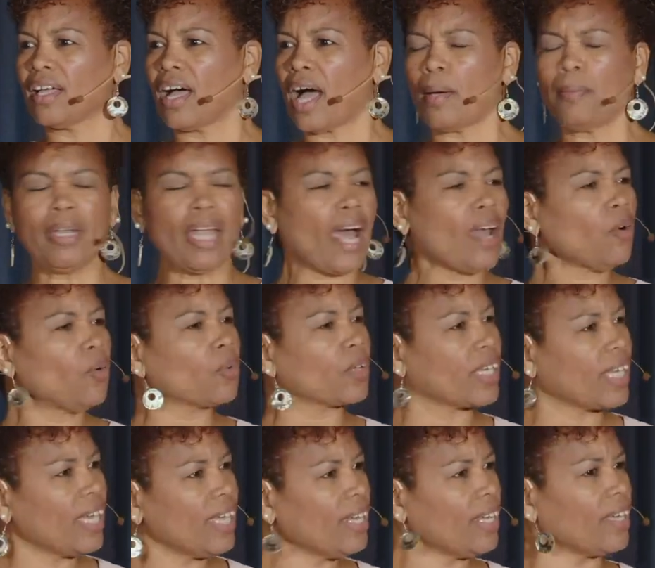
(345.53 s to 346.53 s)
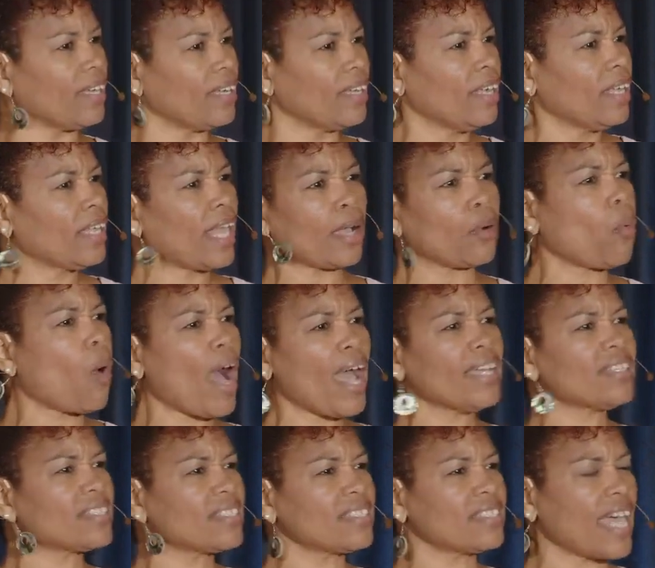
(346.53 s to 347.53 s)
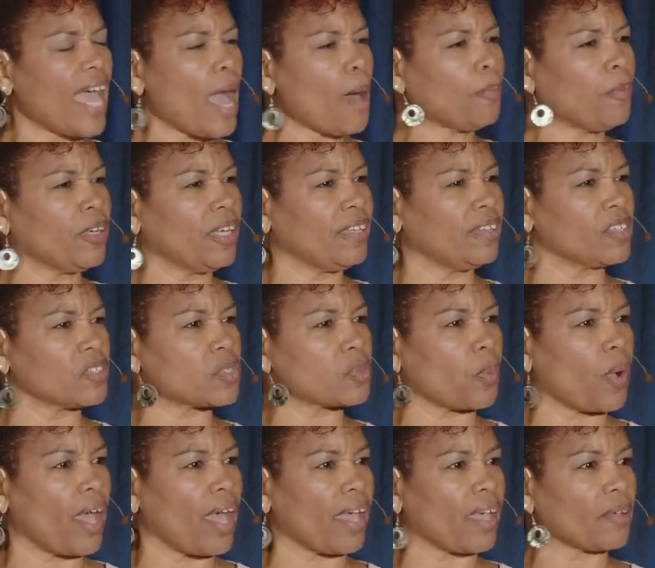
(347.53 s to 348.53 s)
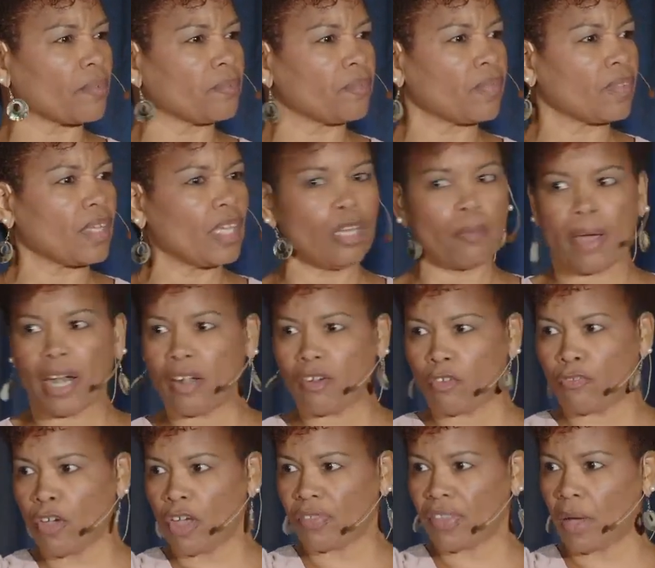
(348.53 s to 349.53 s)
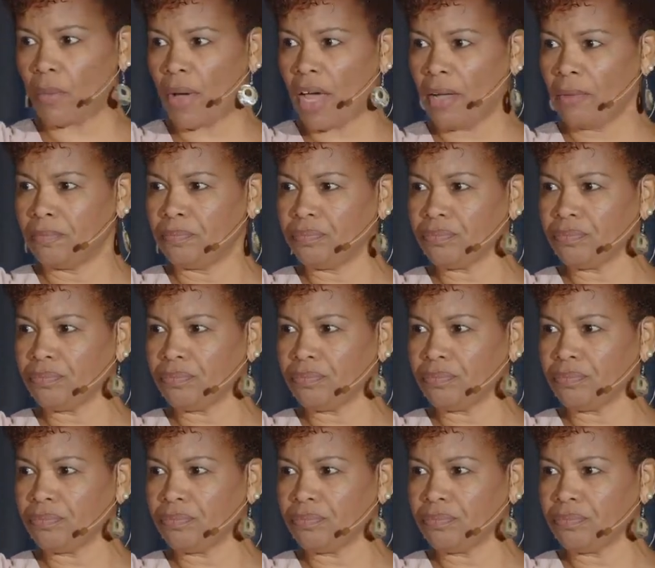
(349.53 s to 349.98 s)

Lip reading: I mean, I don't get it. Like, why is this happening this way? Anybody ever felt that way?